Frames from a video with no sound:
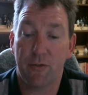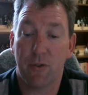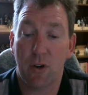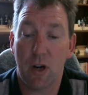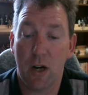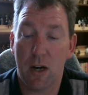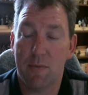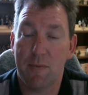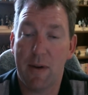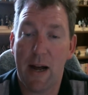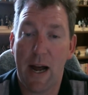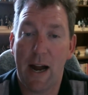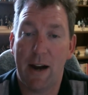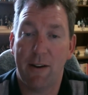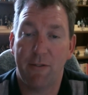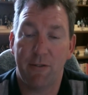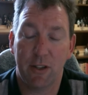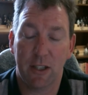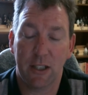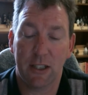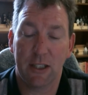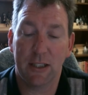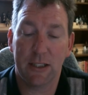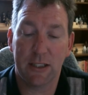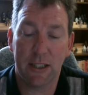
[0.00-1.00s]
from
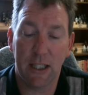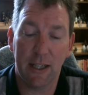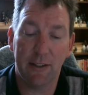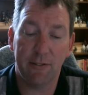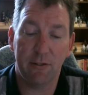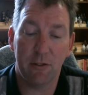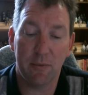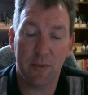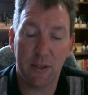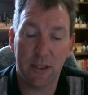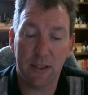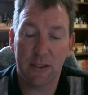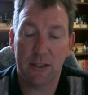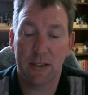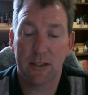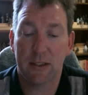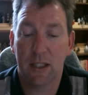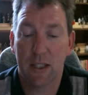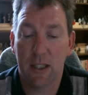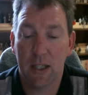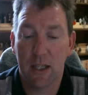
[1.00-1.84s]
African governments.